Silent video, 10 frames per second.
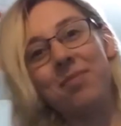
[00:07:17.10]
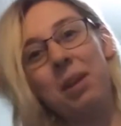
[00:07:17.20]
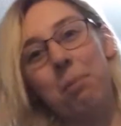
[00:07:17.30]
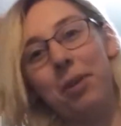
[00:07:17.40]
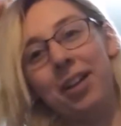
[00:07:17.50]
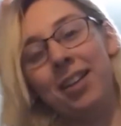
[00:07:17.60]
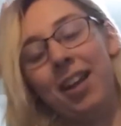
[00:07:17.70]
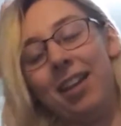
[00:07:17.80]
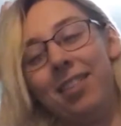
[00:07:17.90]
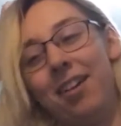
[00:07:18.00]
But I
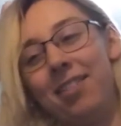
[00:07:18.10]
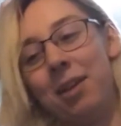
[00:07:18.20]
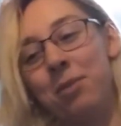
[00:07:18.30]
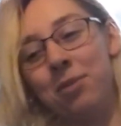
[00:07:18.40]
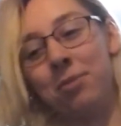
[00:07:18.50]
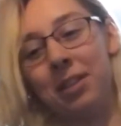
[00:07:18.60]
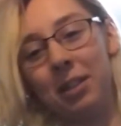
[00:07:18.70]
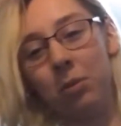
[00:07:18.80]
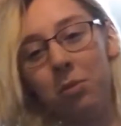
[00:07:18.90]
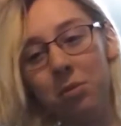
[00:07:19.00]
thought that was really
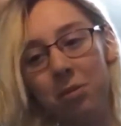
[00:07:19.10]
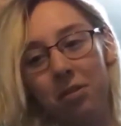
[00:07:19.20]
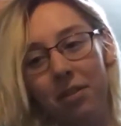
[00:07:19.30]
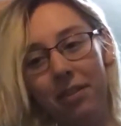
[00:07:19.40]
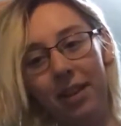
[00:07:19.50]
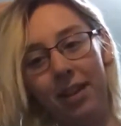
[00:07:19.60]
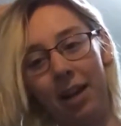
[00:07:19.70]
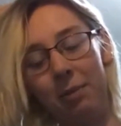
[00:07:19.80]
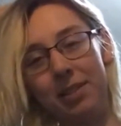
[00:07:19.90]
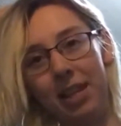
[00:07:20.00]
cool that I
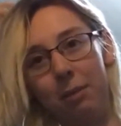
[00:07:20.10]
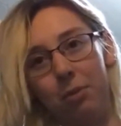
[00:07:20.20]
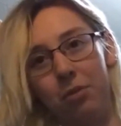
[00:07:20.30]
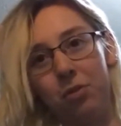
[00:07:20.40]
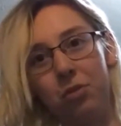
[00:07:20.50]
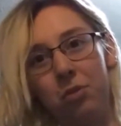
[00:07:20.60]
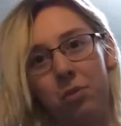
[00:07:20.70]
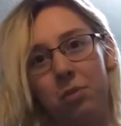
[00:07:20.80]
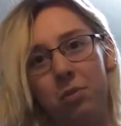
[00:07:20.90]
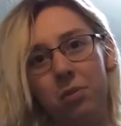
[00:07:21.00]
was able
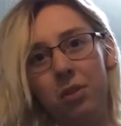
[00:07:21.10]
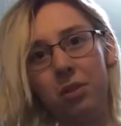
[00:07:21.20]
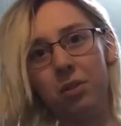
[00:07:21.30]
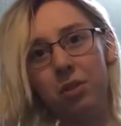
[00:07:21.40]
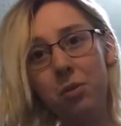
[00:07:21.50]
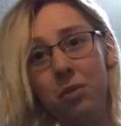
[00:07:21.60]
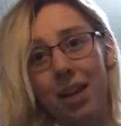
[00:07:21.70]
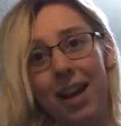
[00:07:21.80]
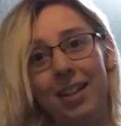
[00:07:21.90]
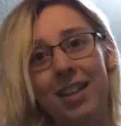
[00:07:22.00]
to do
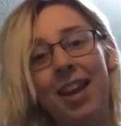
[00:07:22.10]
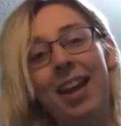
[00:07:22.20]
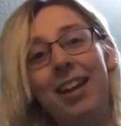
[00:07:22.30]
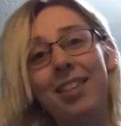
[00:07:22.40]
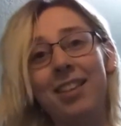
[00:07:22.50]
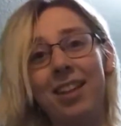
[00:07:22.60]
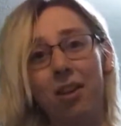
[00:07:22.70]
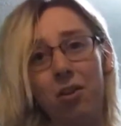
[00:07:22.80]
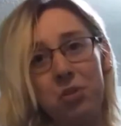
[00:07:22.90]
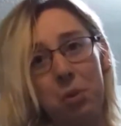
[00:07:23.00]
that. And I think that
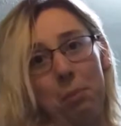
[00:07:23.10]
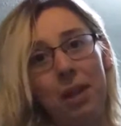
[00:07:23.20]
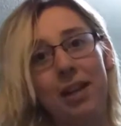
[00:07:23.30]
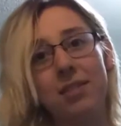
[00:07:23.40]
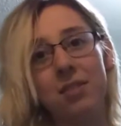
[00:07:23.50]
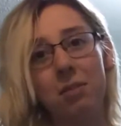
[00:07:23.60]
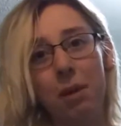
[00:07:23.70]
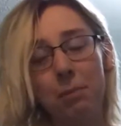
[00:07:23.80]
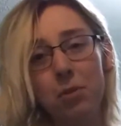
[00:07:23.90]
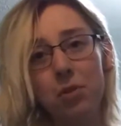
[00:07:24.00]
also applies to my
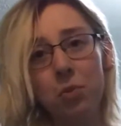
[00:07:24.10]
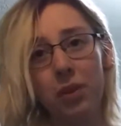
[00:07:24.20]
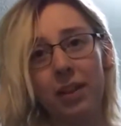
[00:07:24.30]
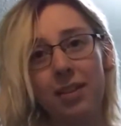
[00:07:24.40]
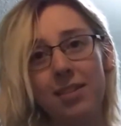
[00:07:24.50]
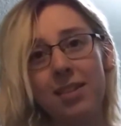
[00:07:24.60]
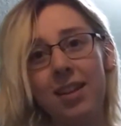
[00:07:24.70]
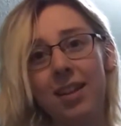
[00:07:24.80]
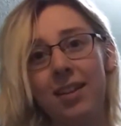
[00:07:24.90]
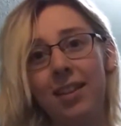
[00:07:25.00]
mood swings.
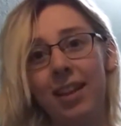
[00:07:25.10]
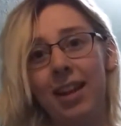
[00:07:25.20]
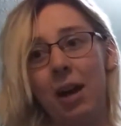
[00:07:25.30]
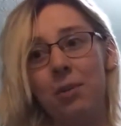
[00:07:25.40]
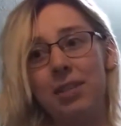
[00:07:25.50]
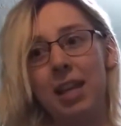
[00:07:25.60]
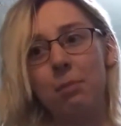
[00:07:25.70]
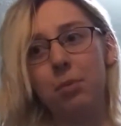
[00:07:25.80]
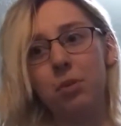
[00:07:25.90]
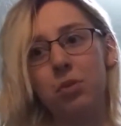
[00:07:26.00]
Like, I was
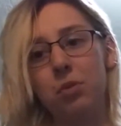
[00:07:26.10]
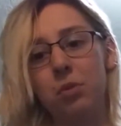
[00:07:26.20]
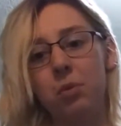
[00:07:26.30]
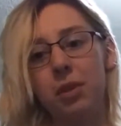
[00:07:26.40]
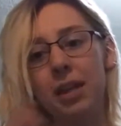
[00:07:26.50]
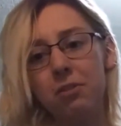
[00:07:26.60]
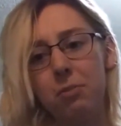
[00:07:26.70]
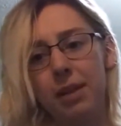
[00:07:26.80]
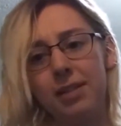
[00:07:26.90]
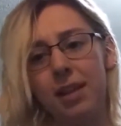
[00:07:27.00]
able to catch
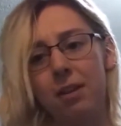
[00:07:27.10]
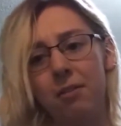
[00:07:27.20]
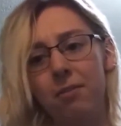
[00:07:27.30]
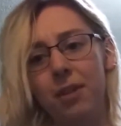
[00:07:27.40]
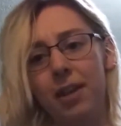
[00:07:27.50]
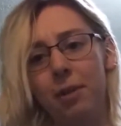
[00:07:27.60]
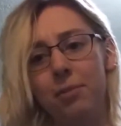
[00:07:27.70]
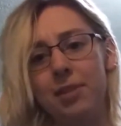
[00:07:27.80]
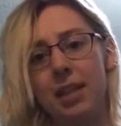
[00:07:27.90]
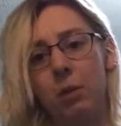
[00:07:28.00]
myself, and I'm
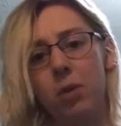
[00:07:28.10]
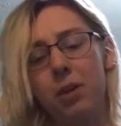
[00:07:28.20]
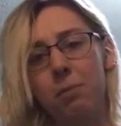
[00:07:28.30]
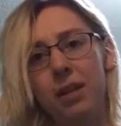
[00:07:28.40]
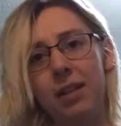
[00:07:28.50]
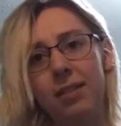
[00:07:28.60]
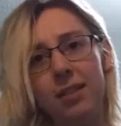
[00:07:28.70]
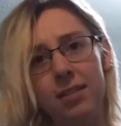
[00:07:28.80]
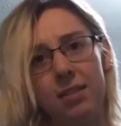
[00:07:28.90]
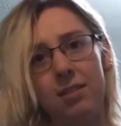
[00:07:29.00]
just like, wait a minute,
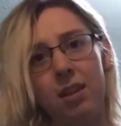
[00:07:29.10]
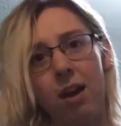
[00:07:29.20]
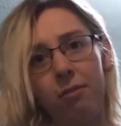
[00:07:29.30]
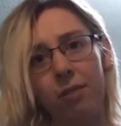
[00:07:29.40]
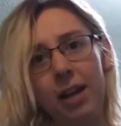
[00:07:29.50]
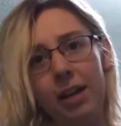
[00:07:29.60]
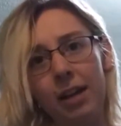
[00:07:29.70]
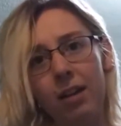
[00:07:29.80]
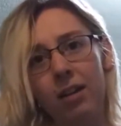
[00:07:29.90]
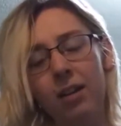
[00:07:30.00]
this is not
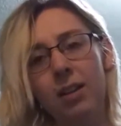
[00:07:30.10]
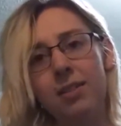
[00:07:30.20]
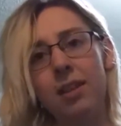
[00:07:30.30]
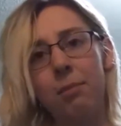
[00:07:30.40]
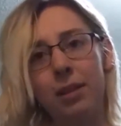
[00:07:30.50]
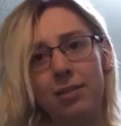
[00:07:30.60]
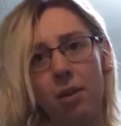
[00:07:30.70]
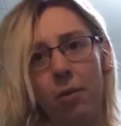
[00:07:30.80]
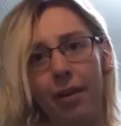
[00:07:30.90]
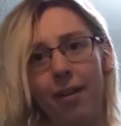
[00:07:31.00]
right. Something's
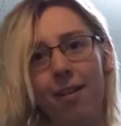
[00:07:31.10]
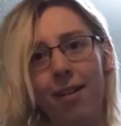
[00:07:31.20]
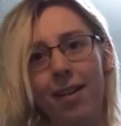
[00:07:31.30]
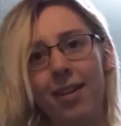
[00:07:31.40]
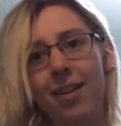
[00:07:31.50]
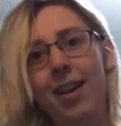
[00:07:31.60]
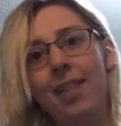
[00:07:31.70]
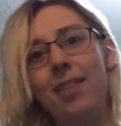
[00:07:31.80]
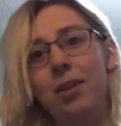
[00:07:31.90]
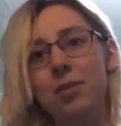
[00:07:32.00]
going on. And
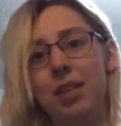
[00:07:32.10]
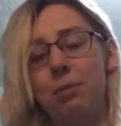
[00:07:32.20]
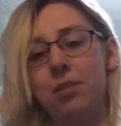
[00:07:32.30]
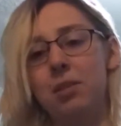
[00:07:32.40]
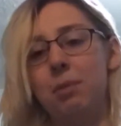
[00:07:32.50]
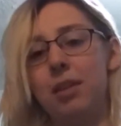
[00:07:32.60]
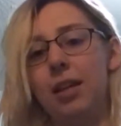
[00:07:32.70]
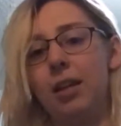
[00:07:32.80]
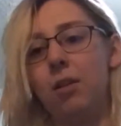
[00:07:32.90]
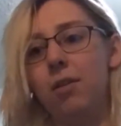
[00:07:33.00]
then I was able to be
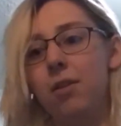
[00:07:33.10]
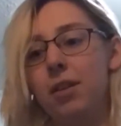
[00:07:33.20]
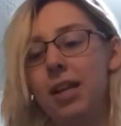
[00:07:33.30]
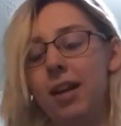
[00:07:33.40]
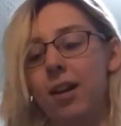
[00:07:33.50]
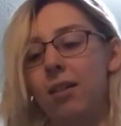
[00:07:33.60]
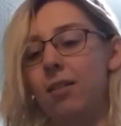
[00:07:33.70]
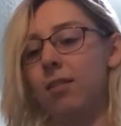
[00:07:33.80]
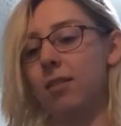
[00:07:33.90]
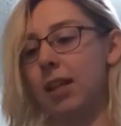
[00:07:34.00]
like, oh yeah,
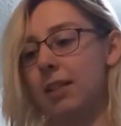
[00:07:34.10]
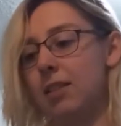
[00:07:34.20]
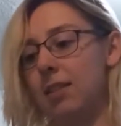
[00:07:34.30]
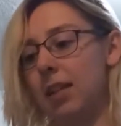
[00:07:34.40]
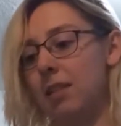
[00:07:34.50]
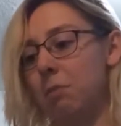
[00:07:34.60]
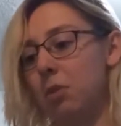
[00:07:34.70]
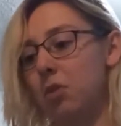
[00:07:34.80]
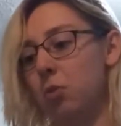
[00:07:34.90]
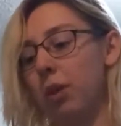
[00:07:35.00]
that's a mood
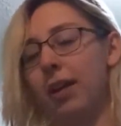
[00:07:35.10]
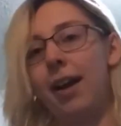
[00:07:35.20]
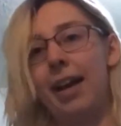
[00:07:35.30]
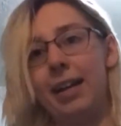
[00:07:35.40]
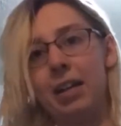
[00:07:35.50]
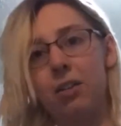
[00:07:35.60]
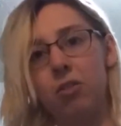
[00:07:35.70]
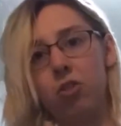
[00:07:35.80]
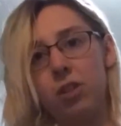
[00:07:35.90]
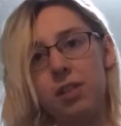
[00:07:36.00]
swing. I can
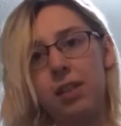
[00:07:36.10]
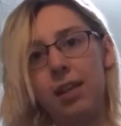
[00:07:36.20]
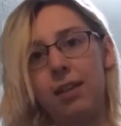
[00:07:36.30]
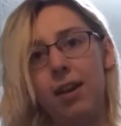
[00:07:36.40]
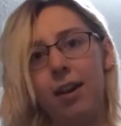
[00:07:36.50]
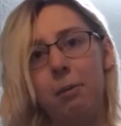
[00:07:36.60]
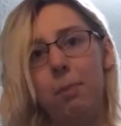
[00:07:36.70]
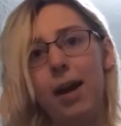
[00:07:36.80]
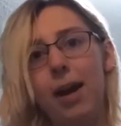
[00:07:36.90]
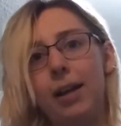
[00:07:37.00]
just like cut it
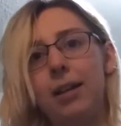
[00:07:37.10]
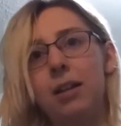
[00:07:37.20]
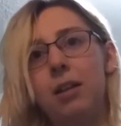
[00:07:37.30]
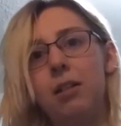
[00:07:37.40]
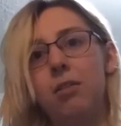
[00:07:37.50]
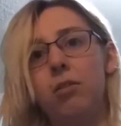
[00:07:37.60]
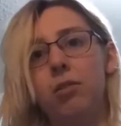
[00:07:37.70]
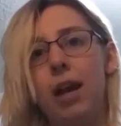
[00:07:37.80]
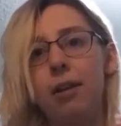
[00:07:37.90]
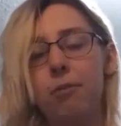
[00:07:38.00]
back and
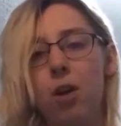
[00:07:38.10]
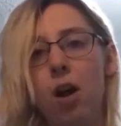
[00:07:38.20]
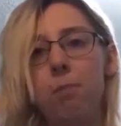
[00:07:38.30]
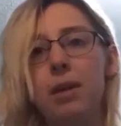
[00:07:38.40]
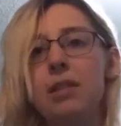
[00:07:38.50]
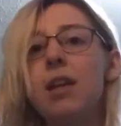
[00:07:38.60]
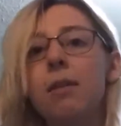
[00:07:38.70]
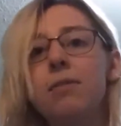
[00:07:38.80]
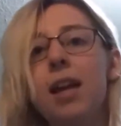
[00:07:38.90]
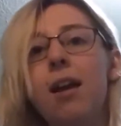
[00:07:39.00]
kind of calm myself
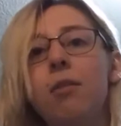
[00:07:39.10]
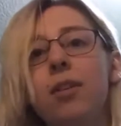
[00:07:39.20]
down.